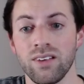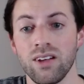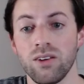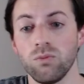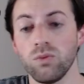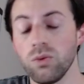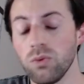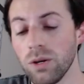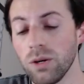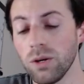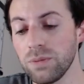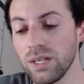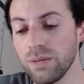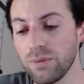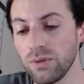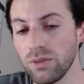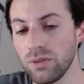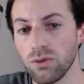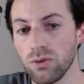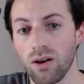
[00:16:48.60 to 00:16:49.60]
We want
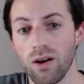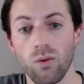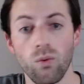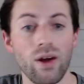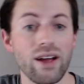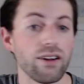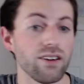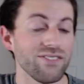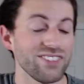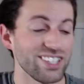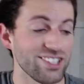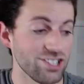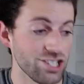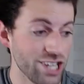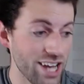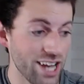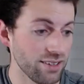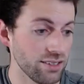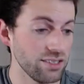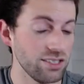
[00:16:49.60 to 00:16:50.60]
people who are aware of the
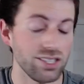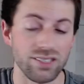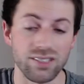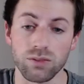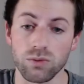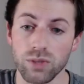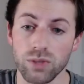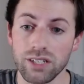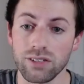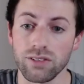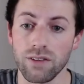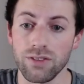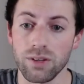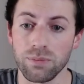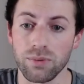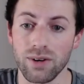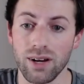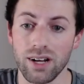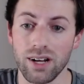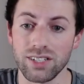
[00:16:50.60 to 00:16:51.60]
challenge and the rigor of the
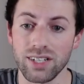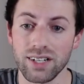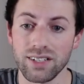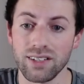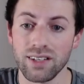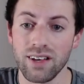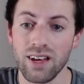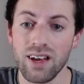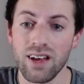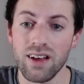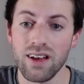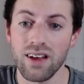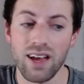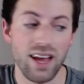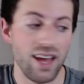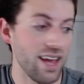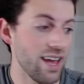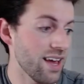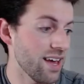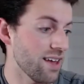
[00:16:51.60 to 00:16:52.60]
project
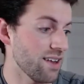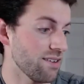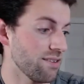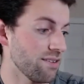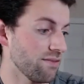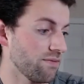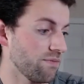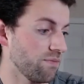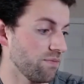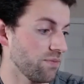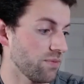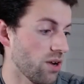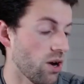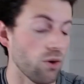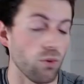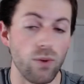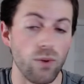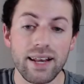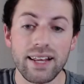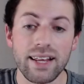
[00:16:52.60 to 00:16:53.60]
and are
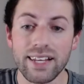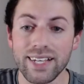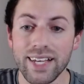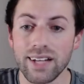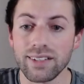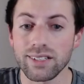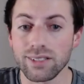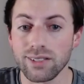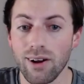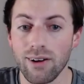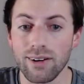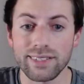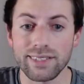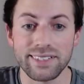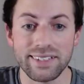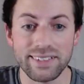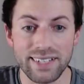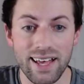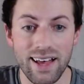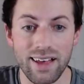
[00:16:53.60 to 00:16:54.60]
ready to get started
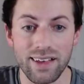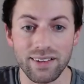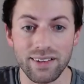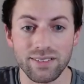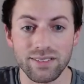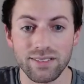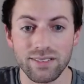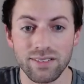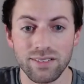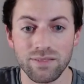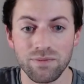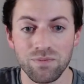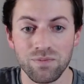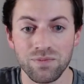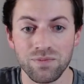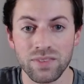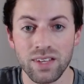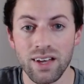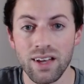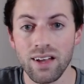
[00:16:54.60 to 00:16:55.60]
today.
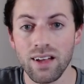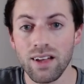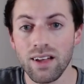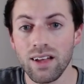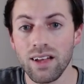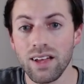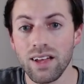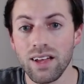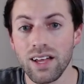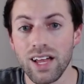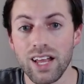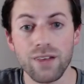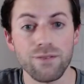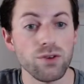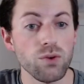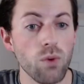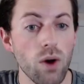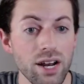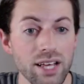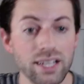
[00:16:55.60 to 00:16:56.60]
And if you
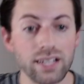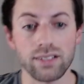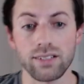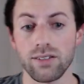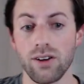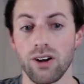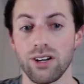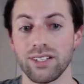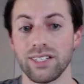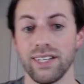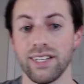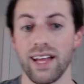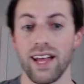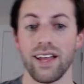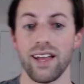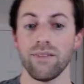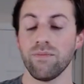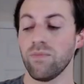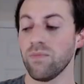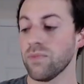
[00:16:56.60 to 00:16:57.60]
want to get started
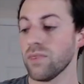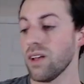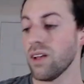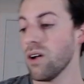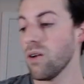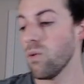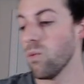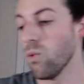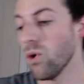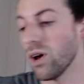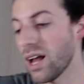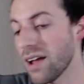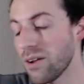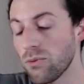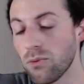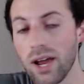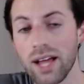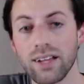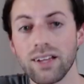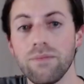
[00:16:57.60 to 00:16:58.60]
today, what I'd
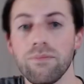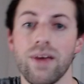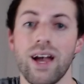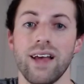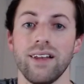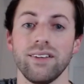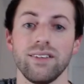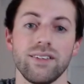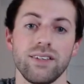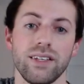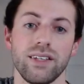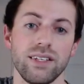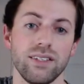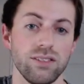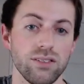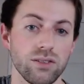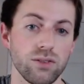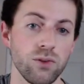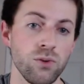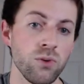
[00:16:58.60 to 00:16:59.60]
recommend
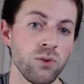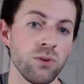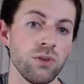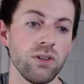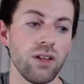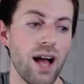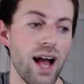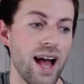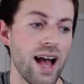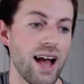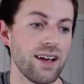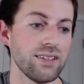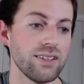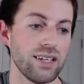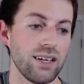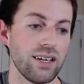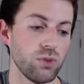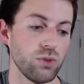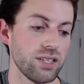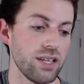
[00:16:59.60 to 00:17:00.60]
is Google has
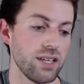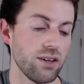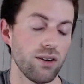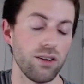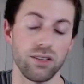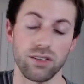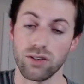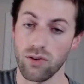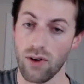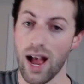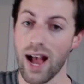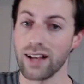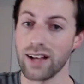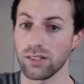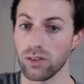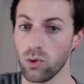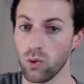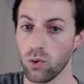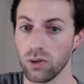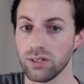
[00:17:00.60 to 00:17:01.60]
what they call a crash
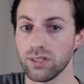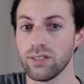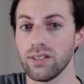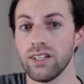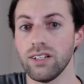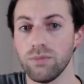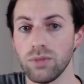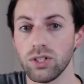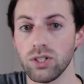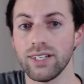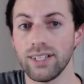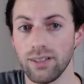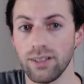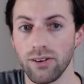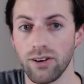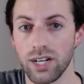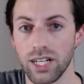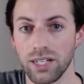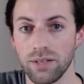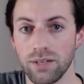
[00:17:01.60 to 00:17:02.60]
course in machine
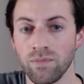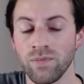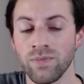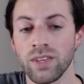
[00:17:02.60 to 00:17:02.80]
learning.